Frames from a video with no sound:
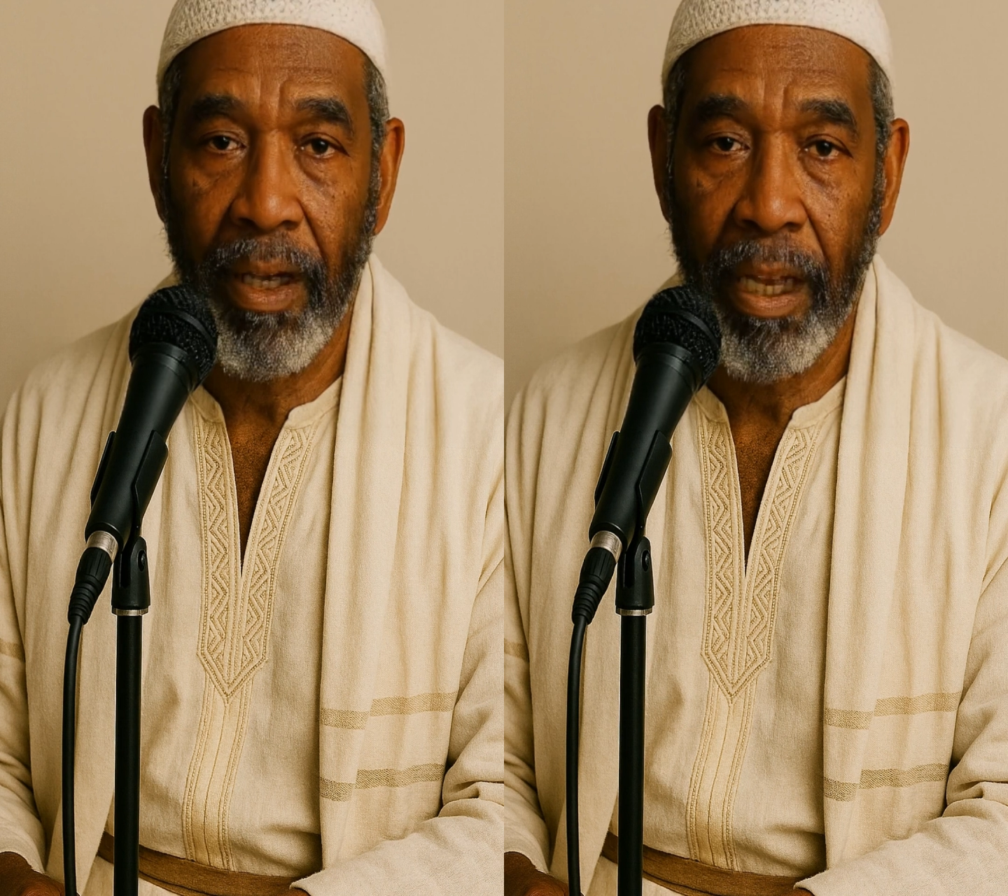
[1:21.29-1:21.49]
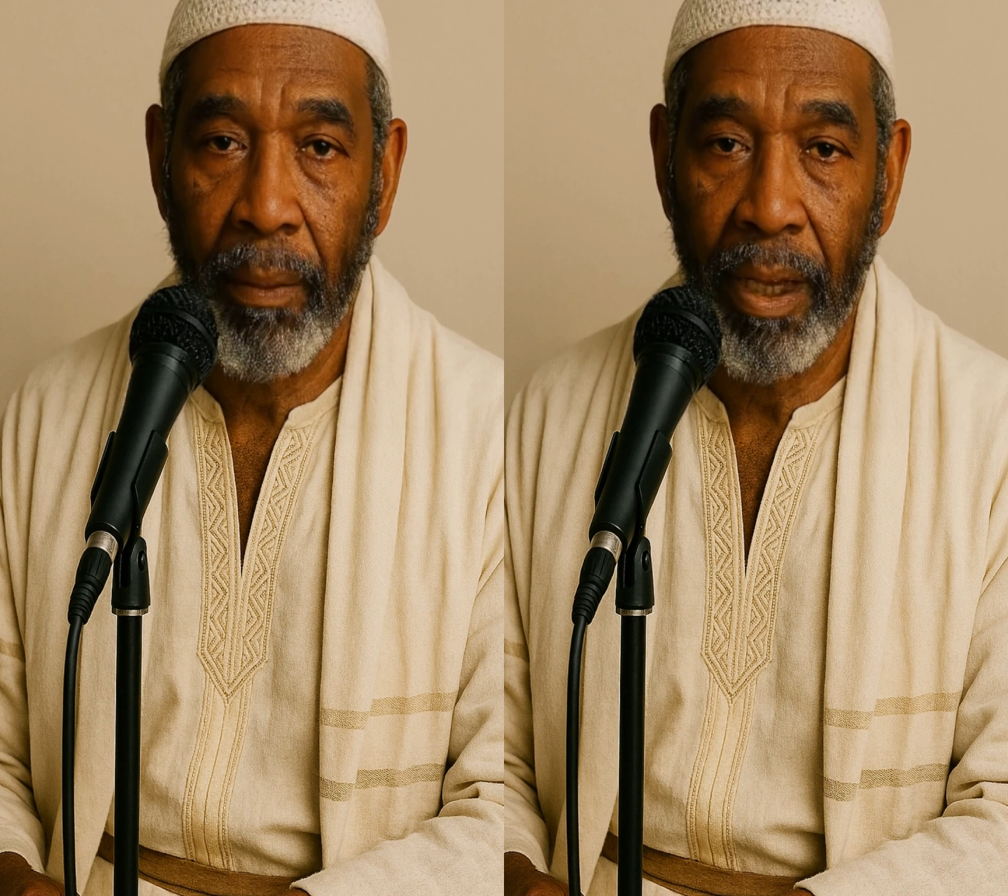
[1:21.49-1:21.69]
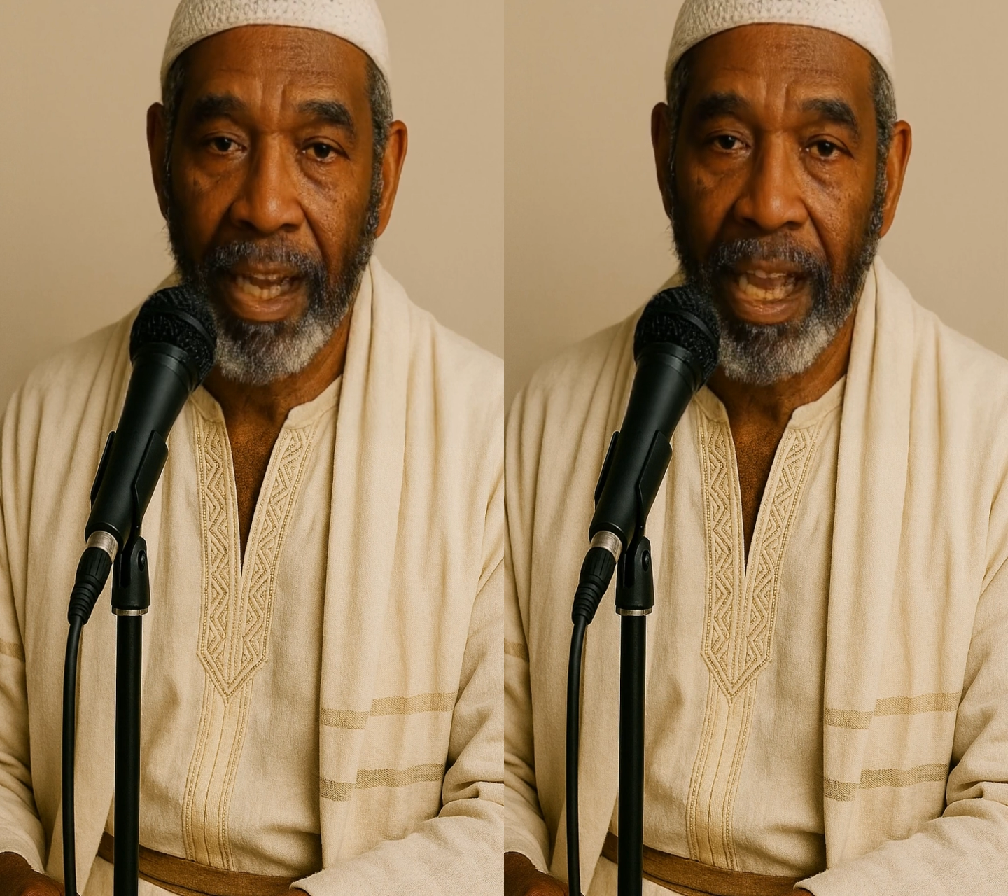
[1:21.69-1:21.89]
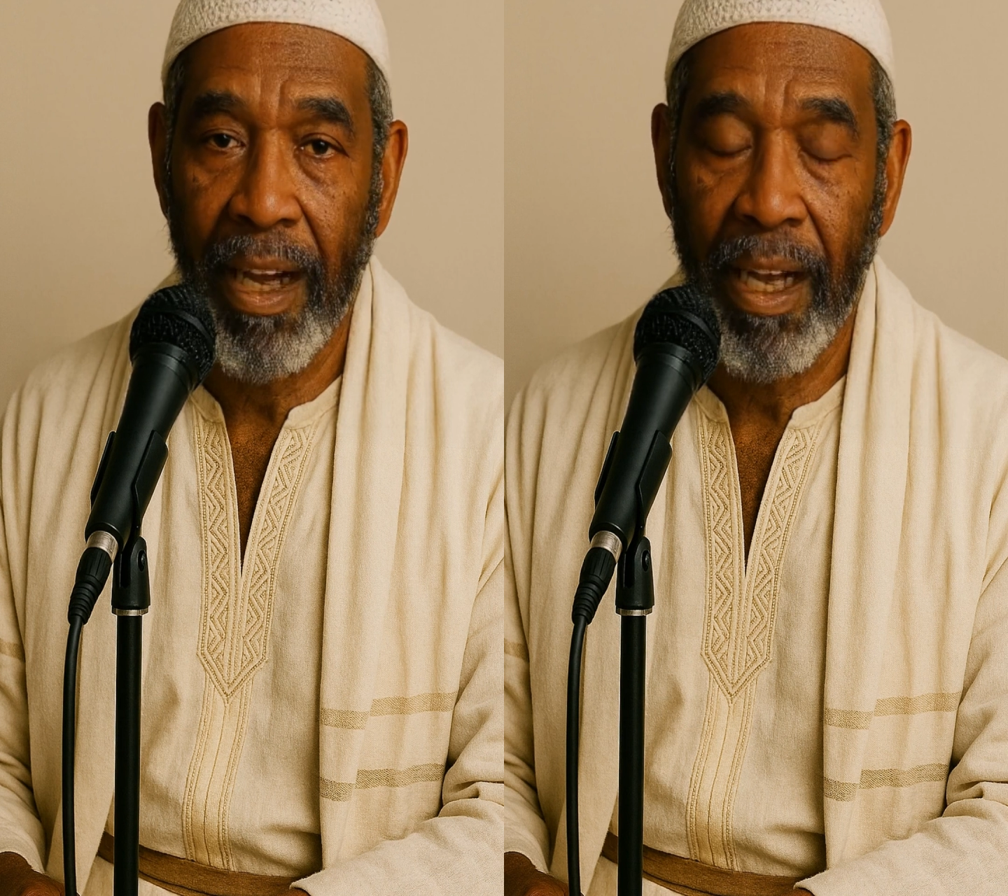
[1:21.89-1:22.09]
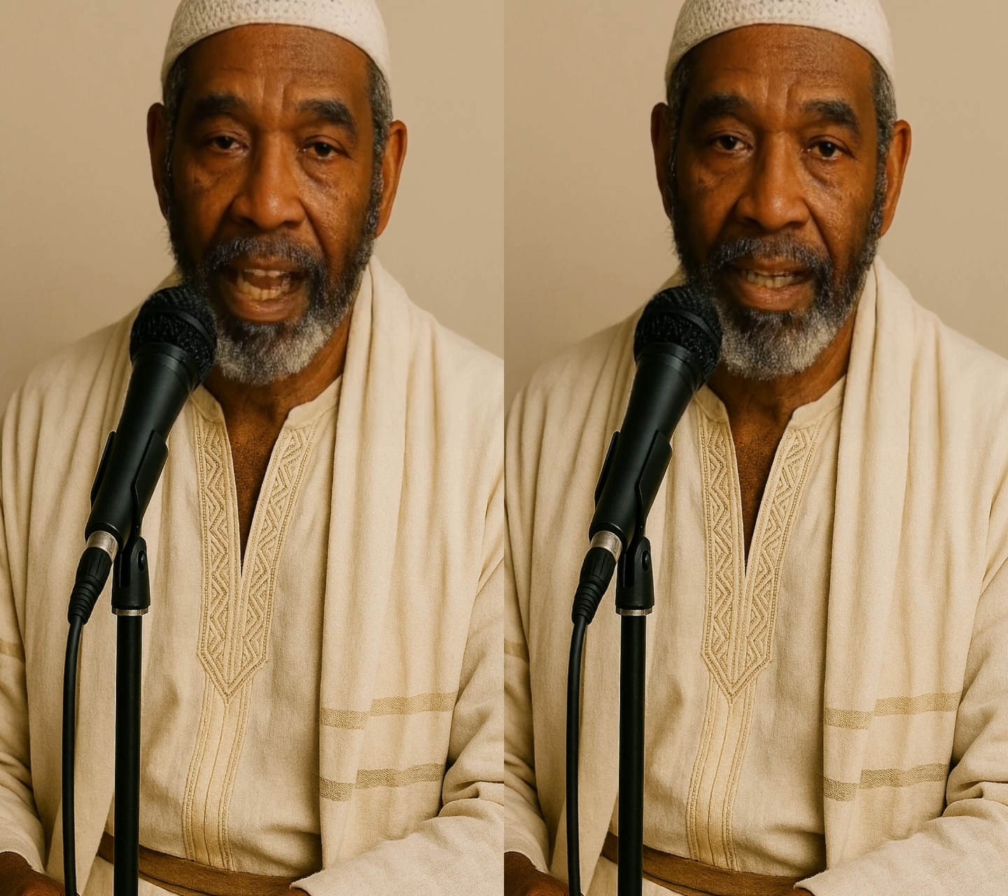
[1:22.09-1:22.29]
it began
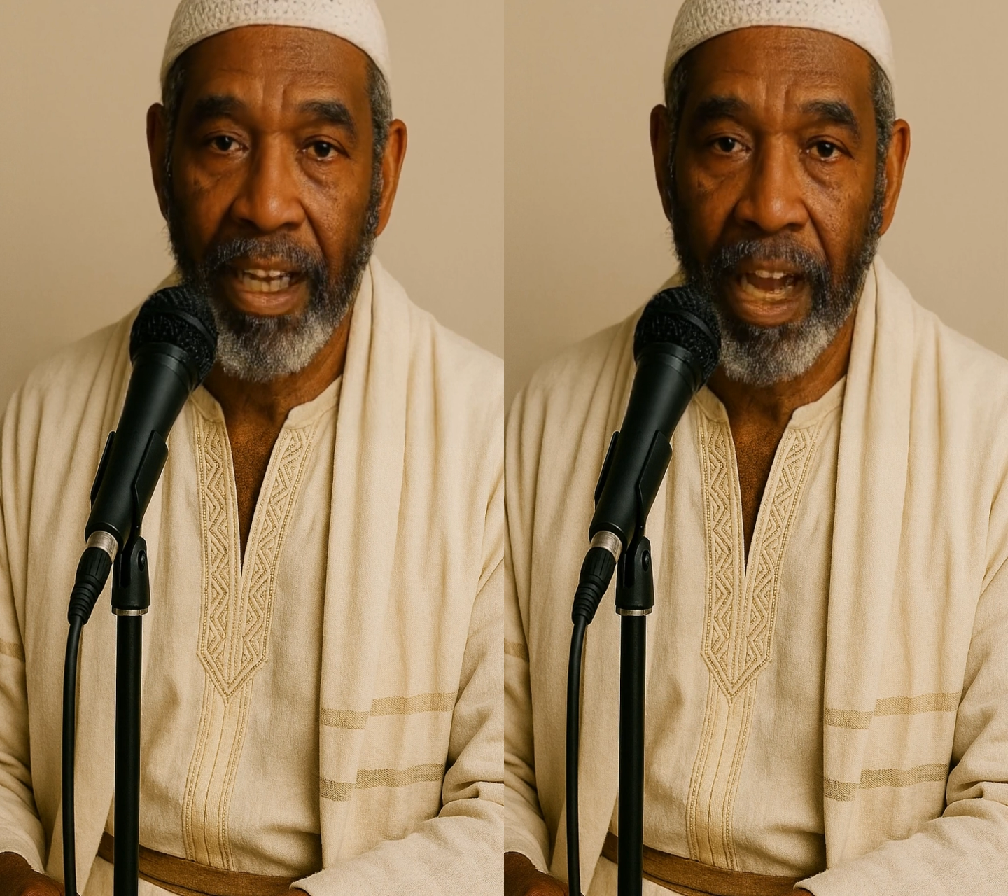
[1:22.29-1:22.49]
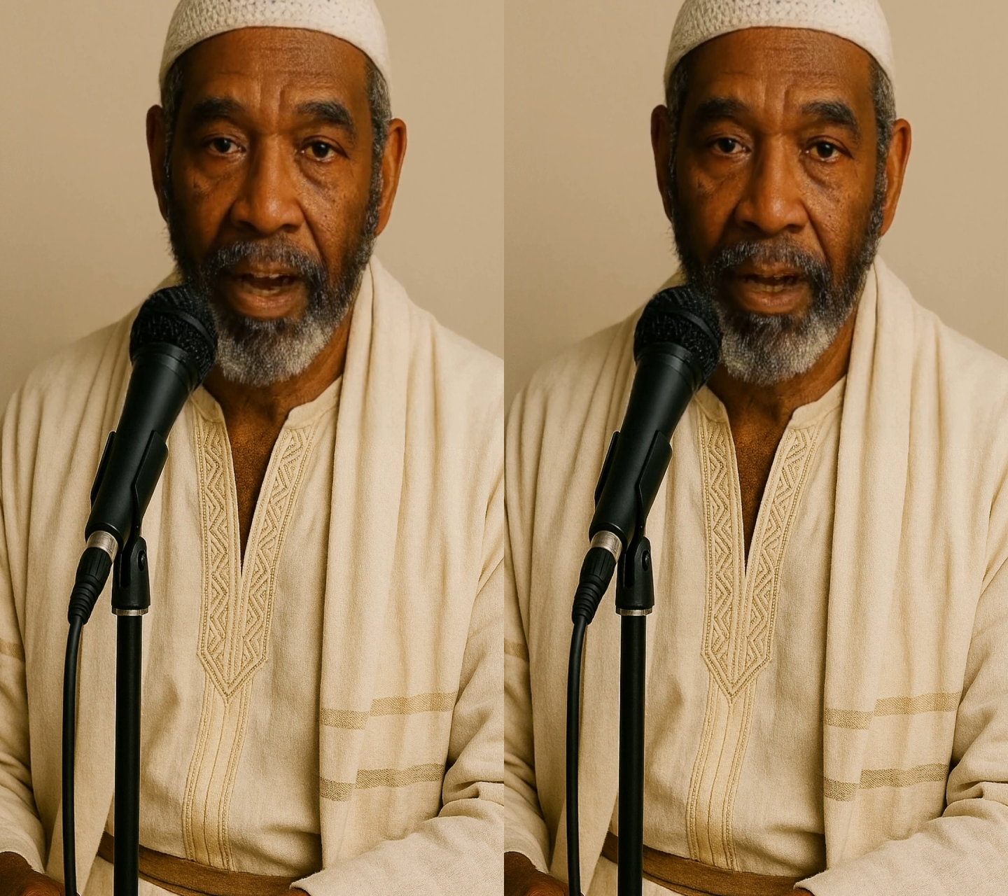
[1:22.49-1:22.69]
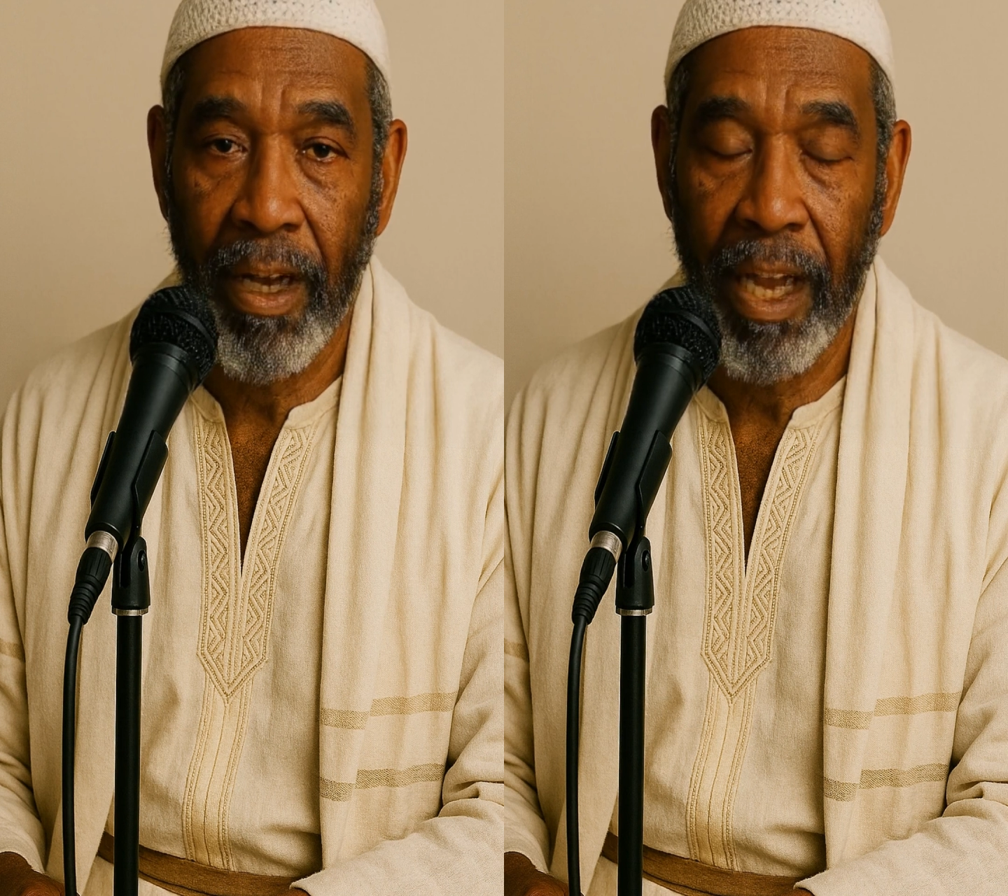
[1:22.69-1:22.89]
in exile,